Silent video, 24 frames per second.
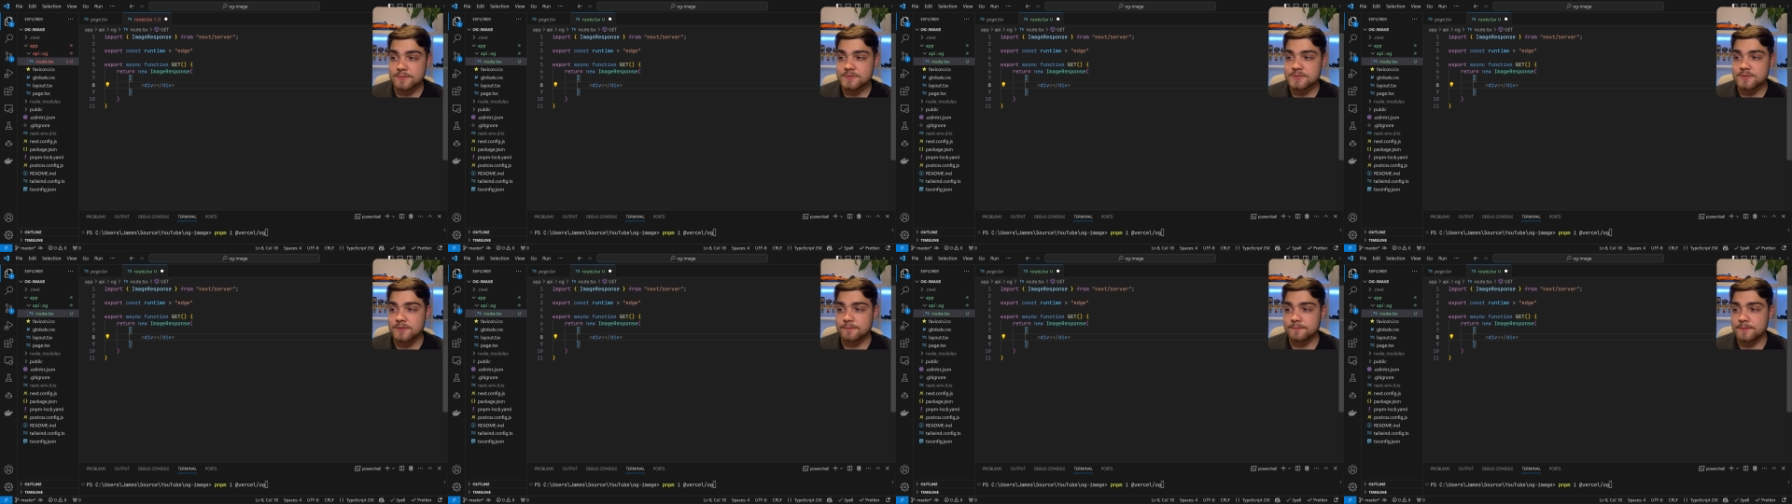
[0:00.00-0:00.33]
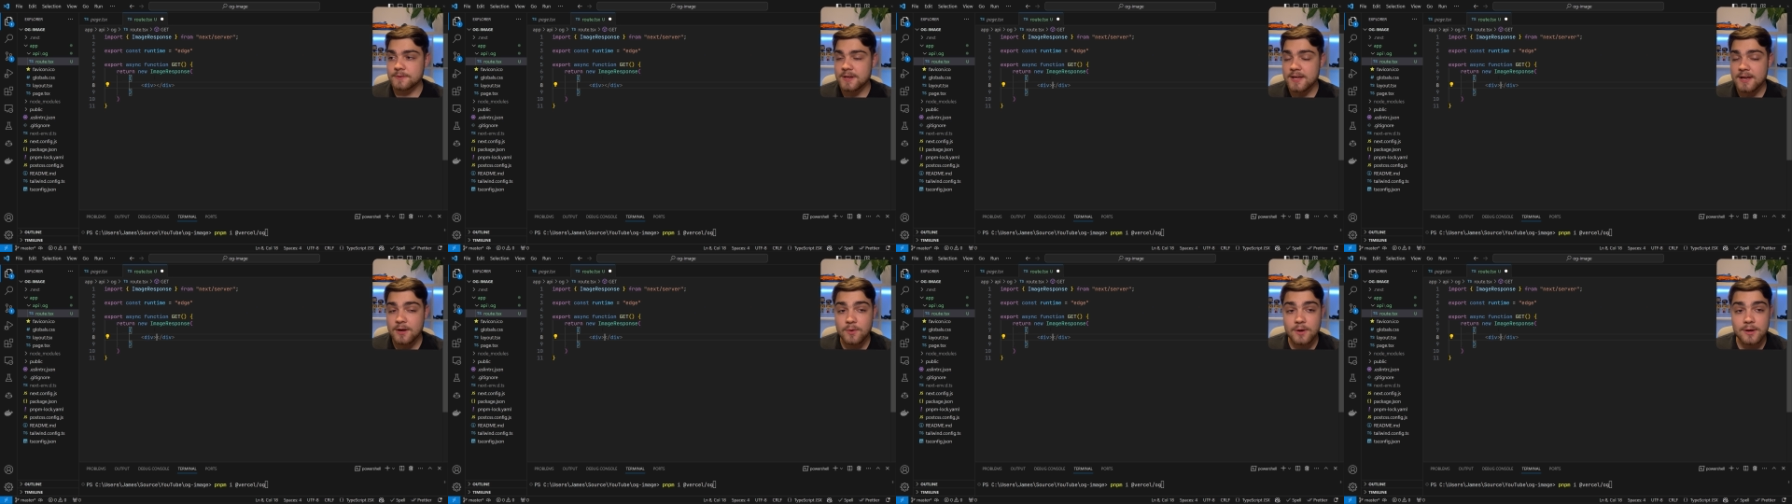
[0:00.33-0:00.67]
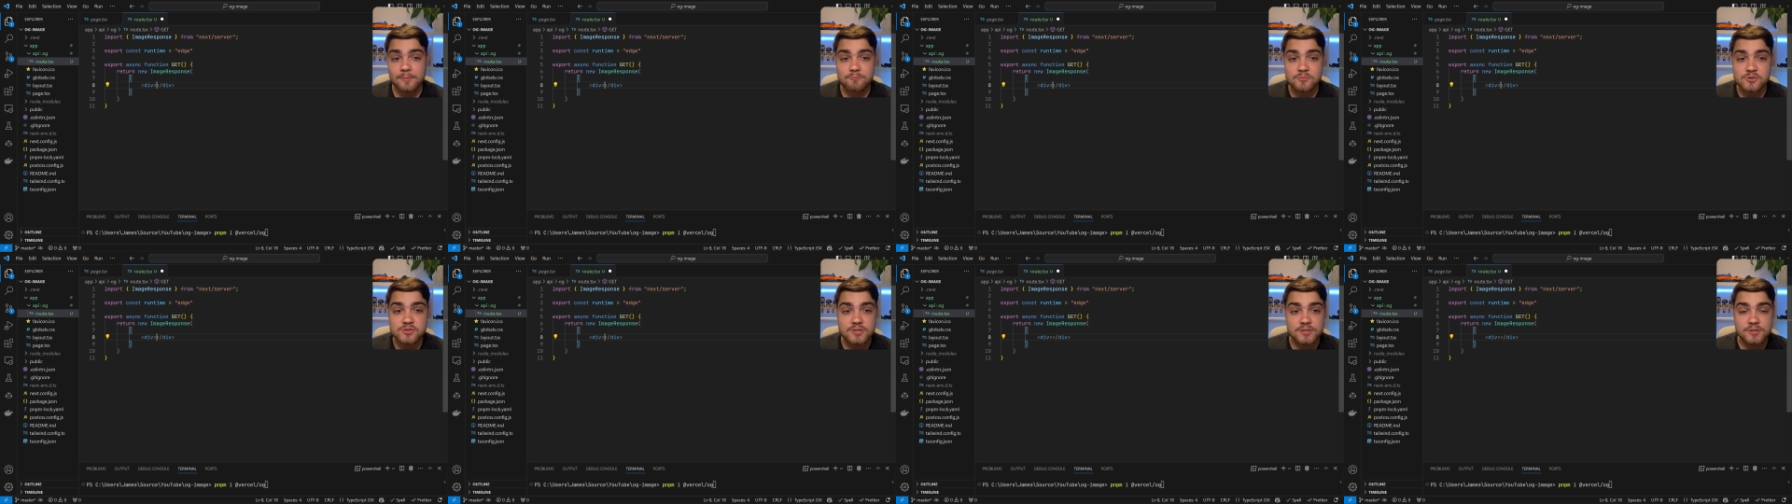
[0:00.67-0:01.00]
So for now,
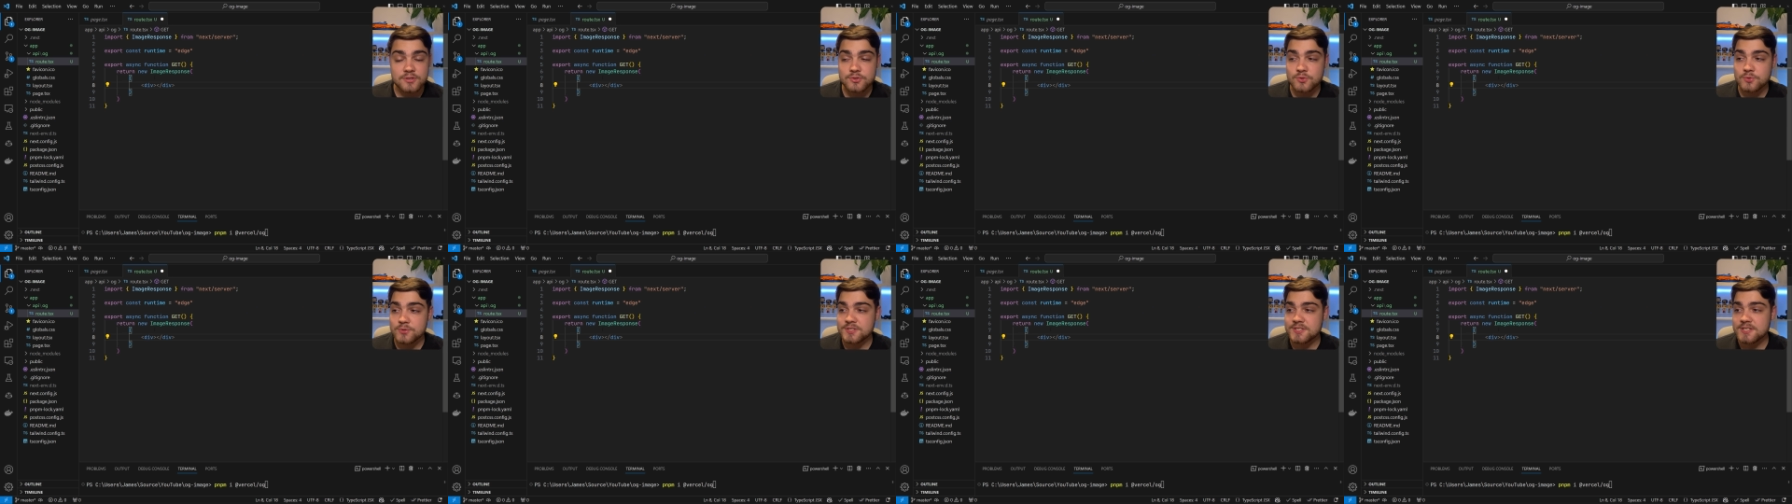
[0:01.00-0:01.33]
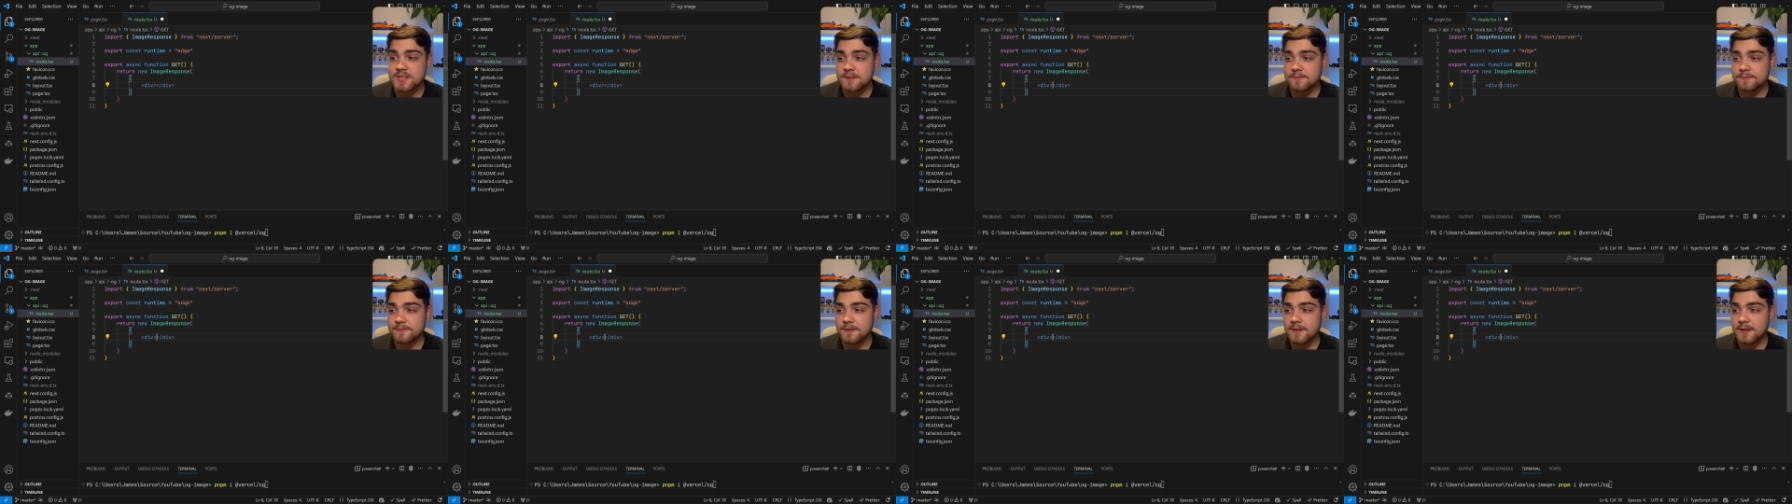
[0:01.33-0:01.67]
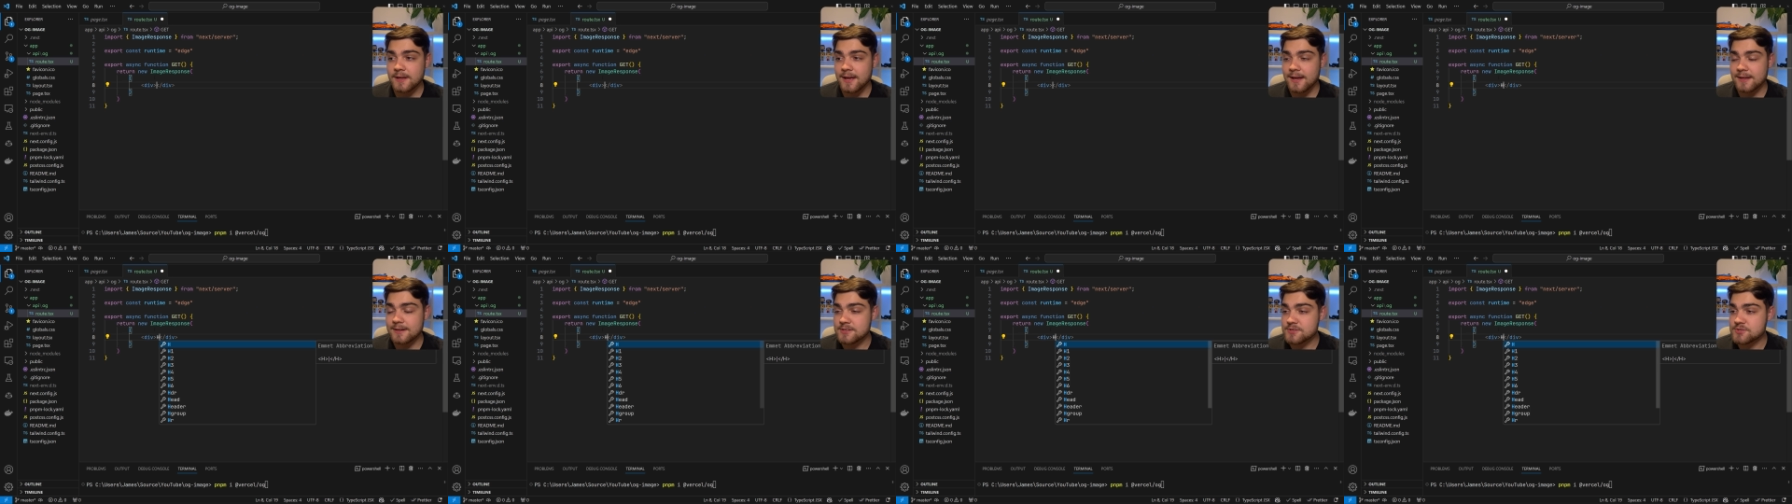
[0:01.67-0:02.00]
I'm just going to do a div
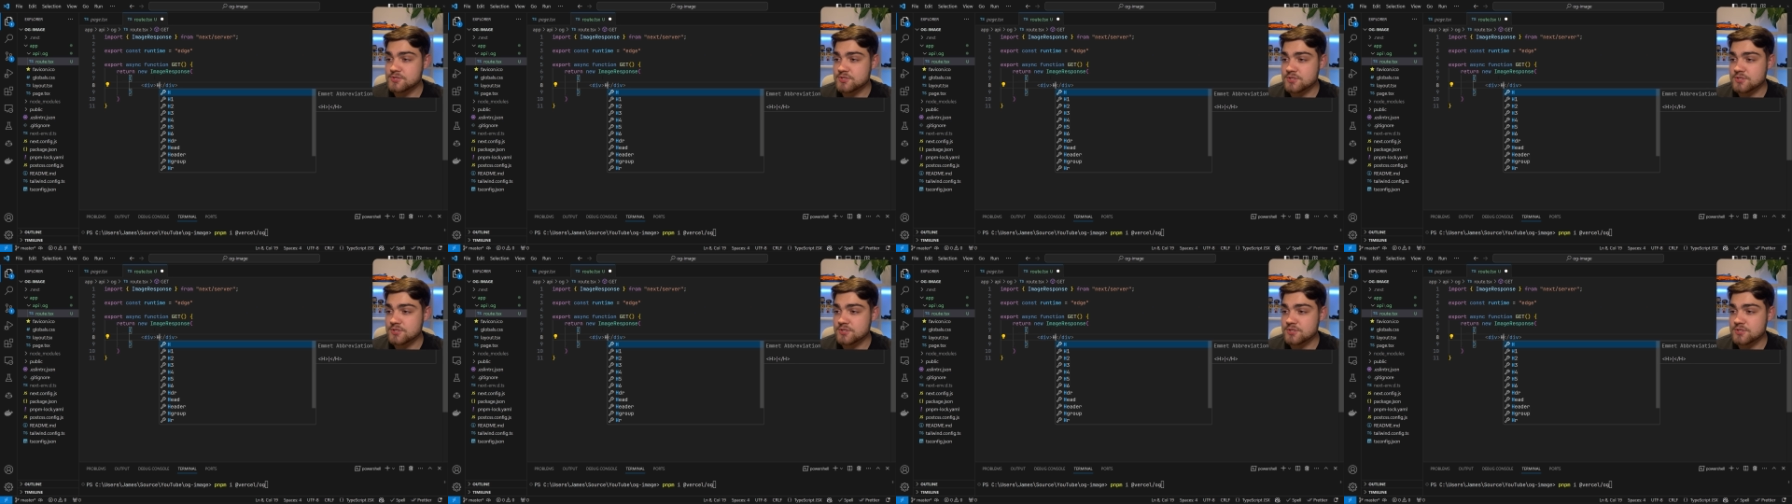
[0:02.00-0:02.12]
and it's